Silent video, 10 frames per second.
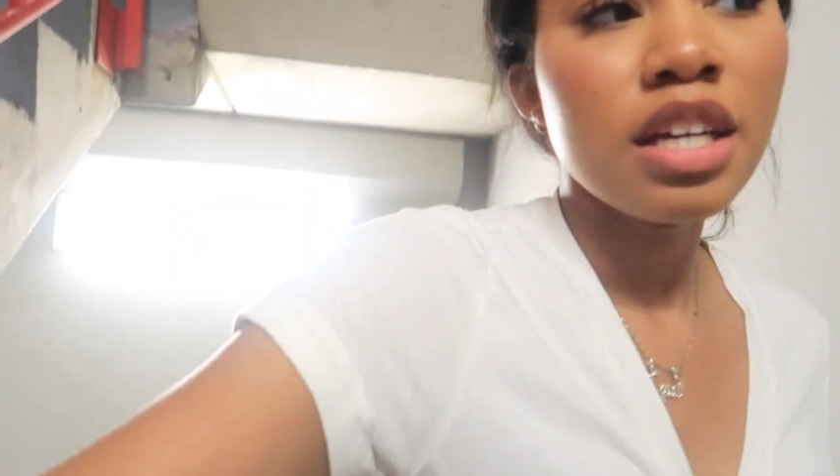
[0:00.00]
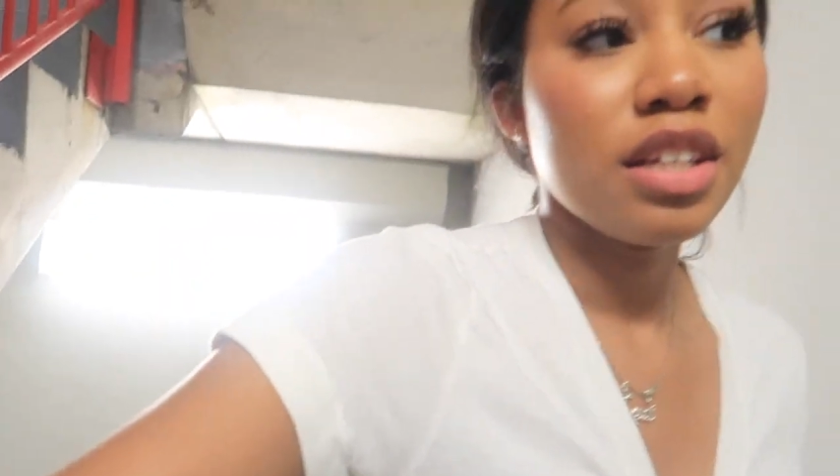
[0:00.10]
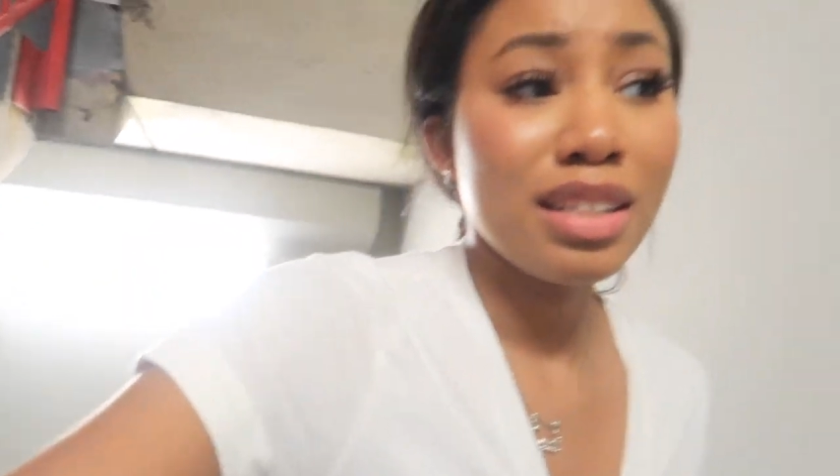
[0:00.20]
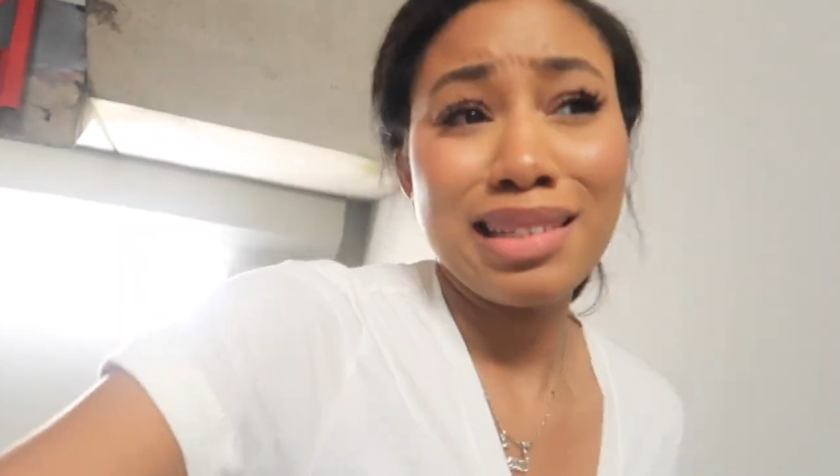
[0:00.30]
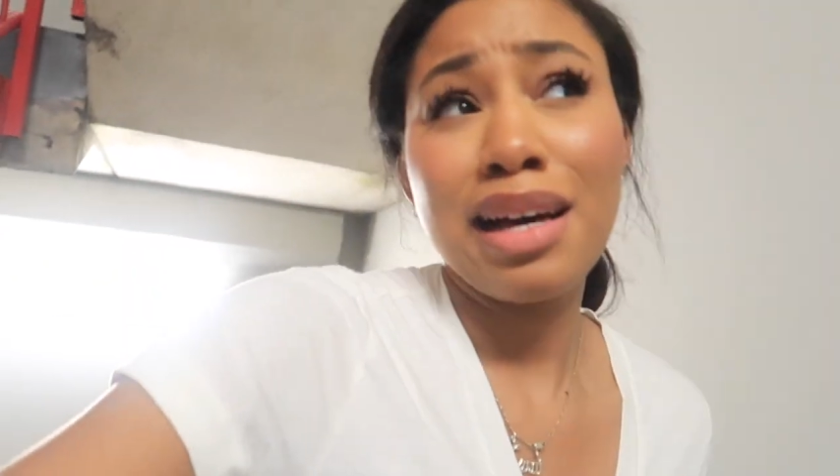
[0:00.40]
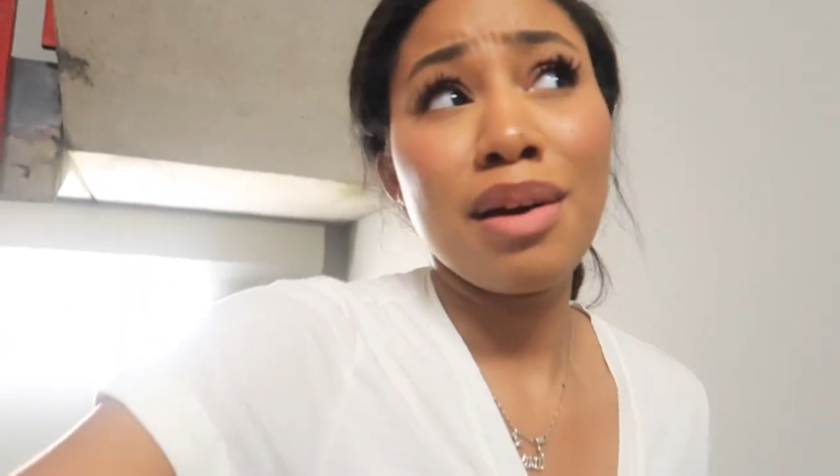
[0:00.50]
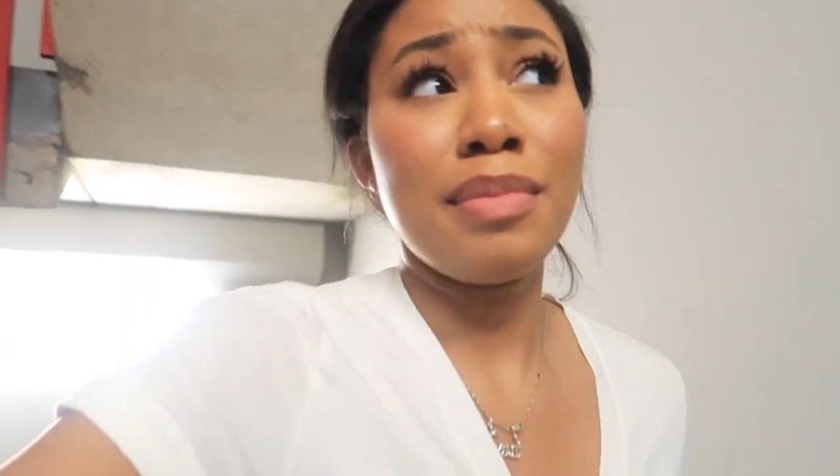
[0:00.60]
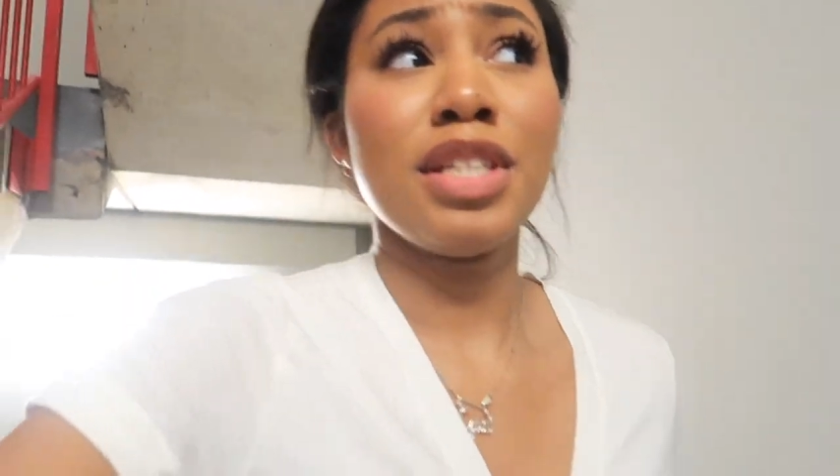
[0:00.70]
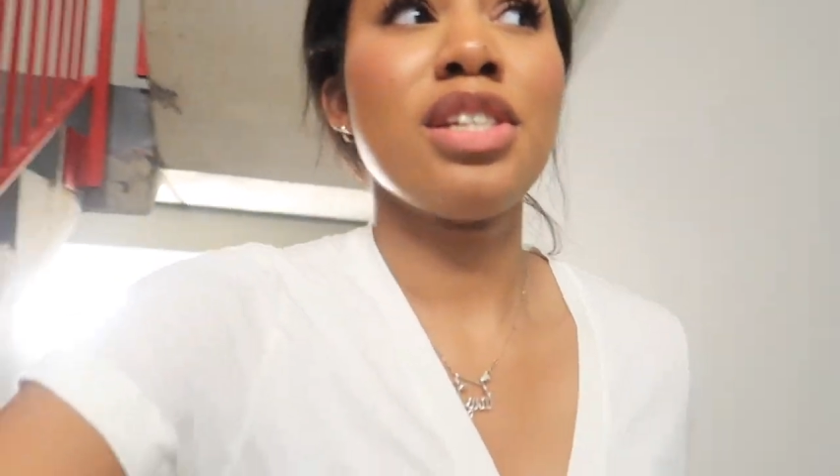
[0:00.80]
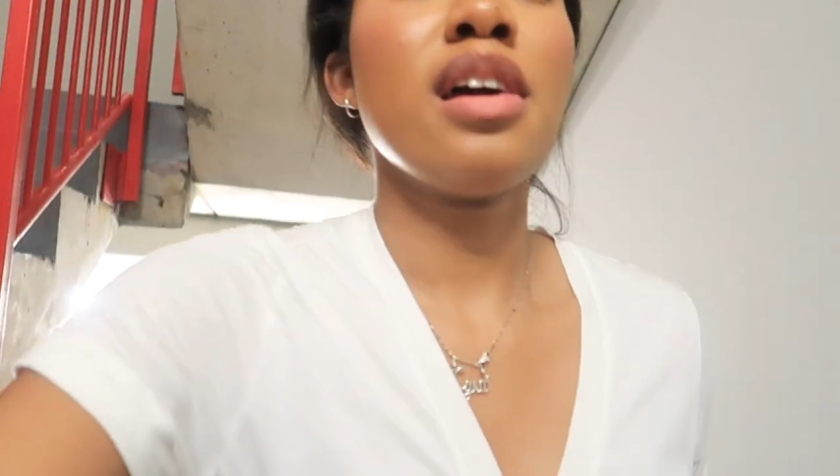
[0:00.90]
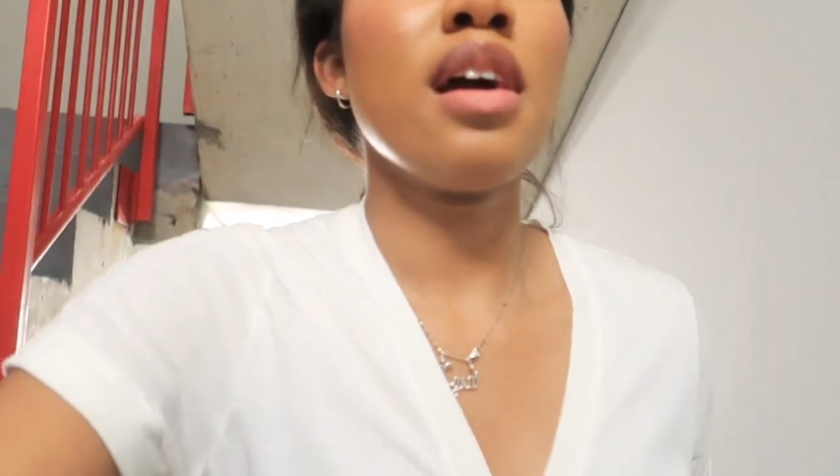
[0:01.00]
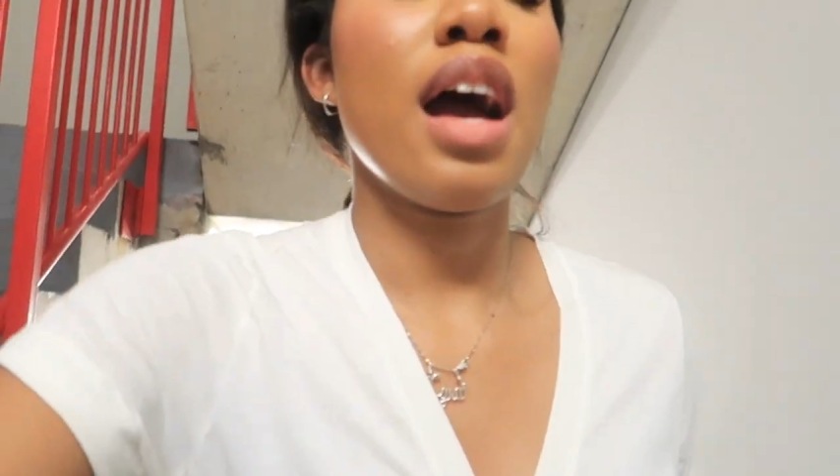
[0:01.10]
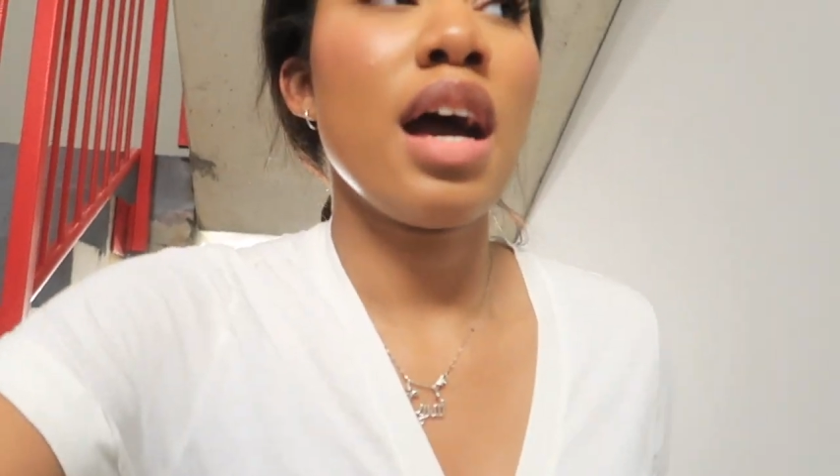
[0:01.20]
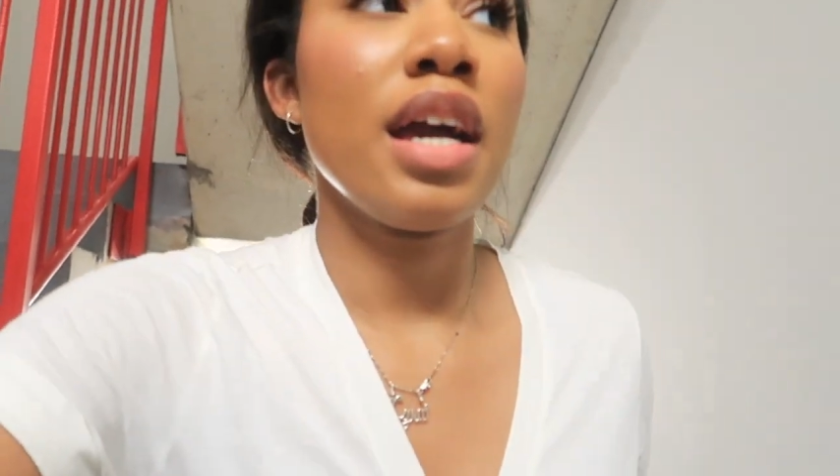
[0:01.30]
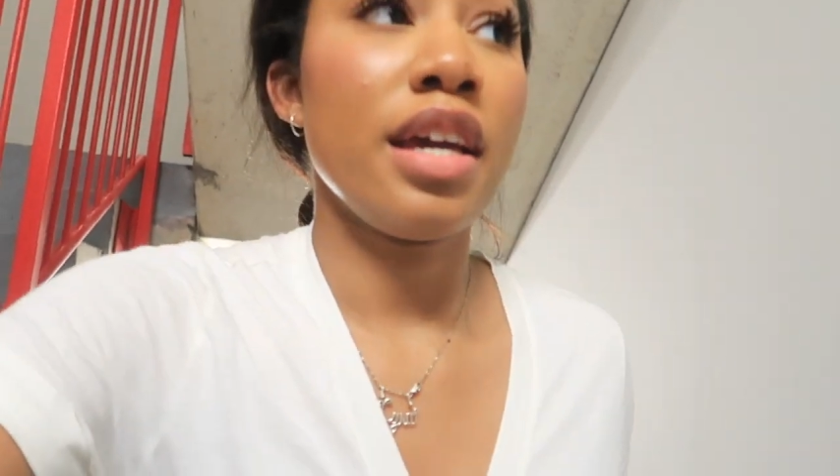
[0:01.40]
y'all saw how much
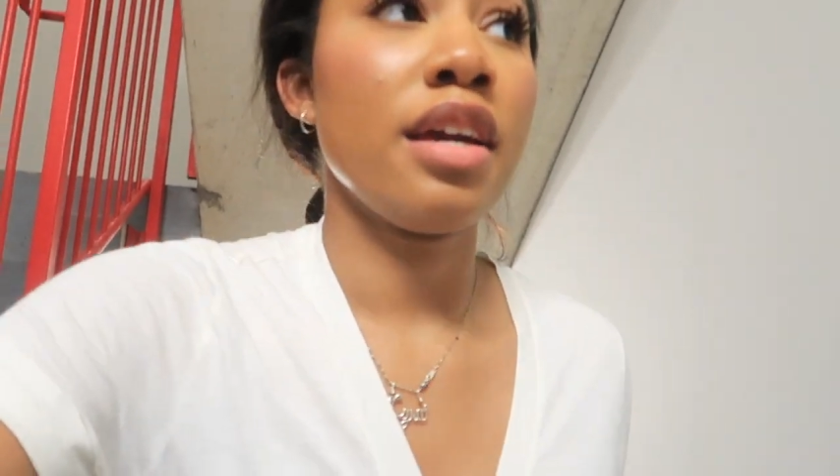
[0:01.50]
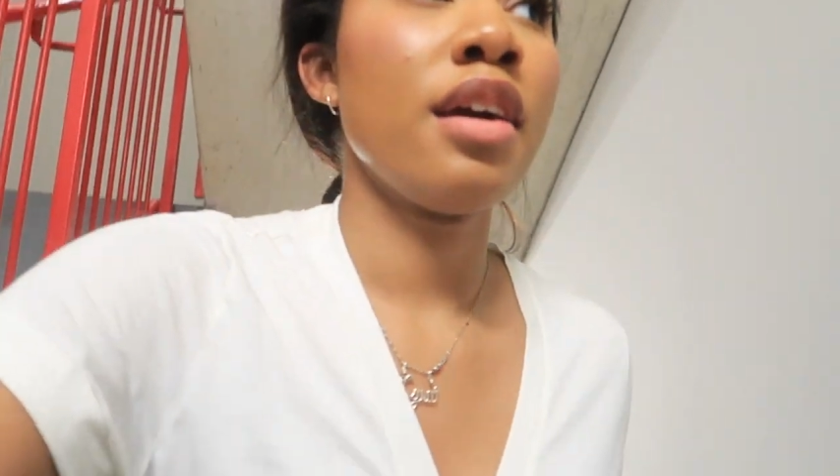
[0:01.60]
i